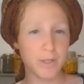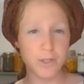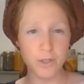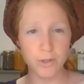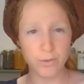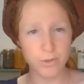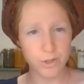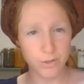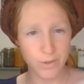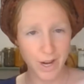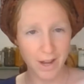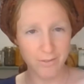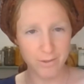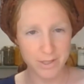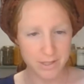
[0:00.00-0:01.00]
be
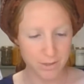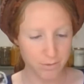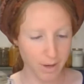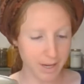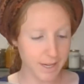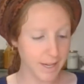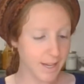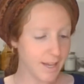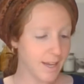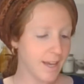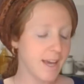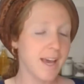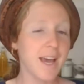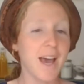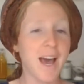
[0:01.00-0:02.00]
2.5 weeks is ready.
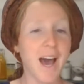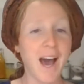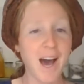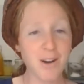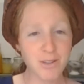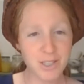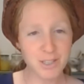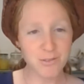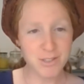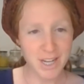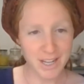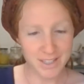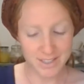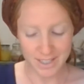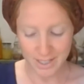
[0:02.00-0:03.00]
How can you
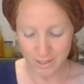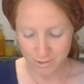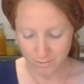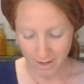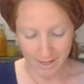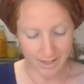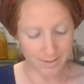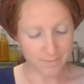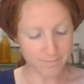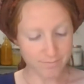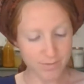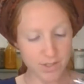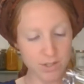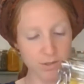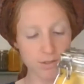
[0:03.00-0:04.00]
tell that it's ready?
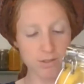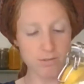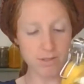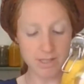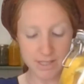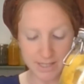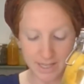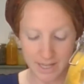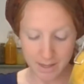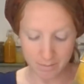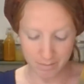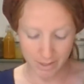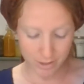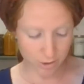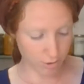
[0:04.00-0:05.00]
So as you can see, the
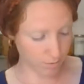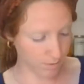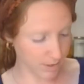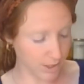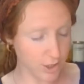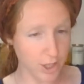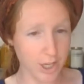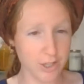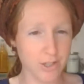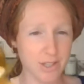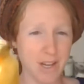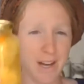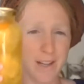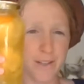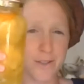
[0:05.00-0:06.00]
mixture really changes
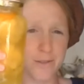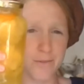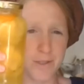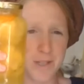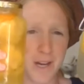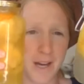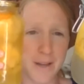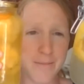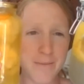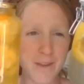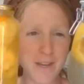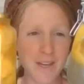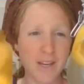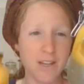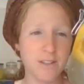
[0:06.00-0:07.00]
color over time.
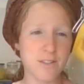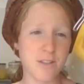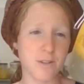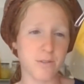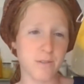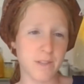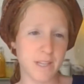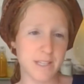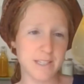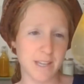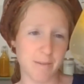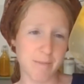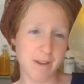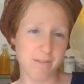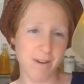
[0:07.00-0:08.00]
So this I
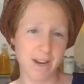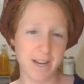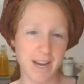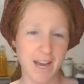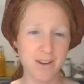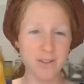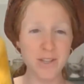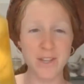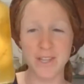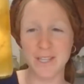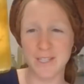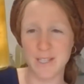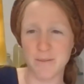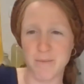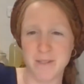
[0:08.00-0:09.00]
made right now.
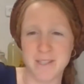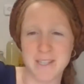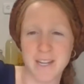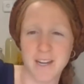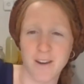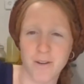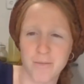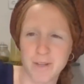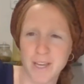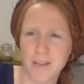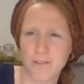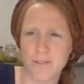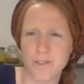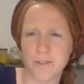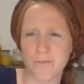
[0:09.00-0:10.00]
This has been sitting on my
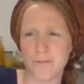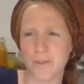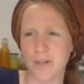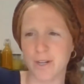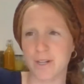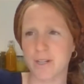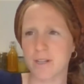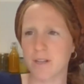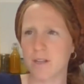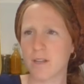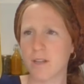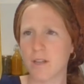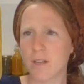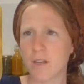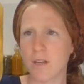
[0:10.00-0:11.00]
counter for
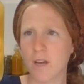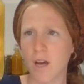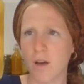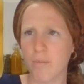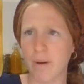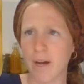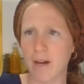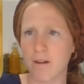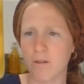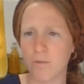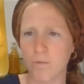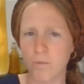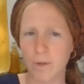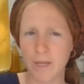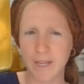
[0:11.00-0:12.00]
about a
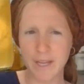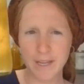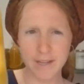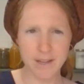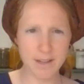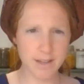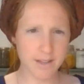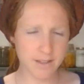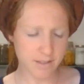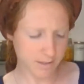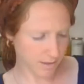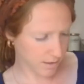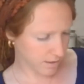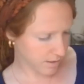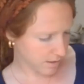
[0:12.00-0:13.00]
week.
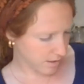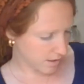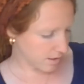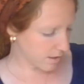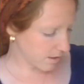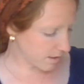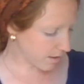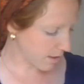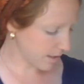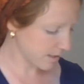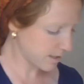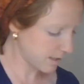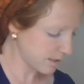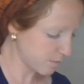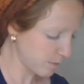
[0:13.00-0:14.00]

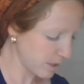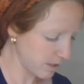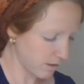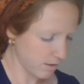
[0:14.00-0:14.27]
This has been